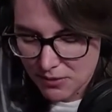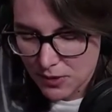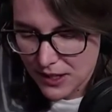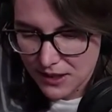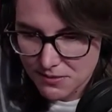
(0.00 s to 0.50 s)

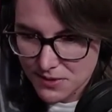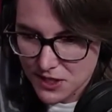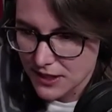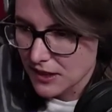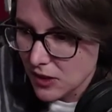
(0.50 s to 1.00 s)
have we
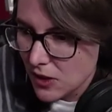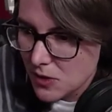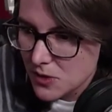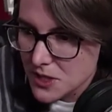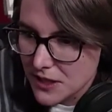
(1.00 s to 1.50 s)
studied
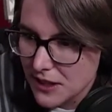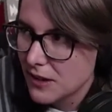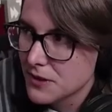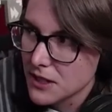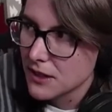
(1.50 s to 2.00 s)
those
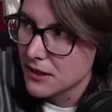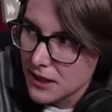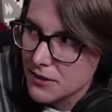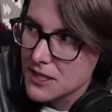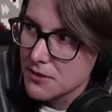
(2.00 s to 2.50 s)
enough to
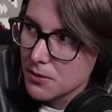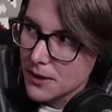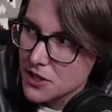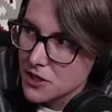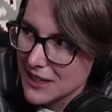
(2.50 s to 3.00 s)
give us
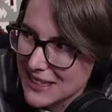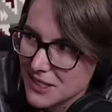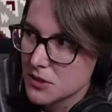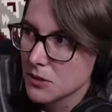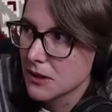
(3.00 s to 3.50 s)
information on
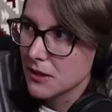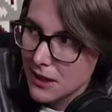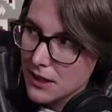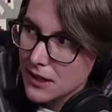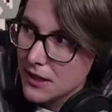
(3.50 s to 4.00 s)
how to deal with
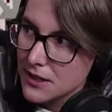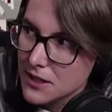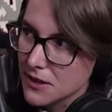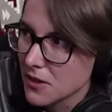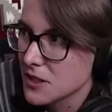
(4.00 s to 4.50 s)

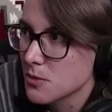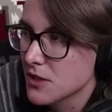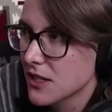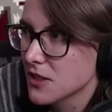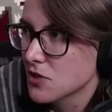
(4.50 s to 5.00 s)
these? And are
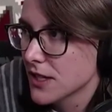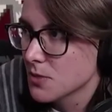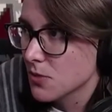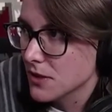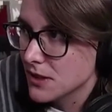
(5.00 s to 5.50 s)
these mutated
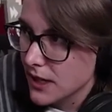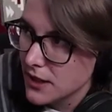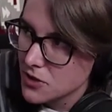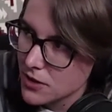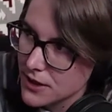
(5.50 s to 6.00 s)
strains more
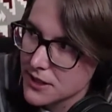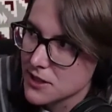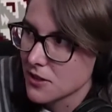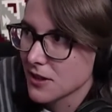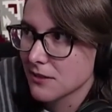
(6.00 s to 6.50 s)

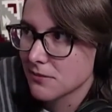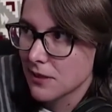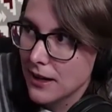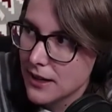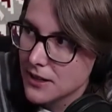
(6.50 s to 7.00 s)
dangerous? Are they
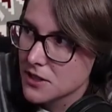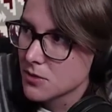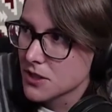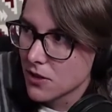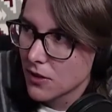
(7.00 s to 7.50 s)

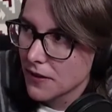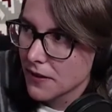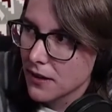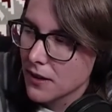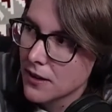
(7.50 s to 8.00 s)
less? What's going
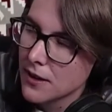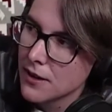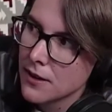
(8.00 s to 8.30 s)
on there?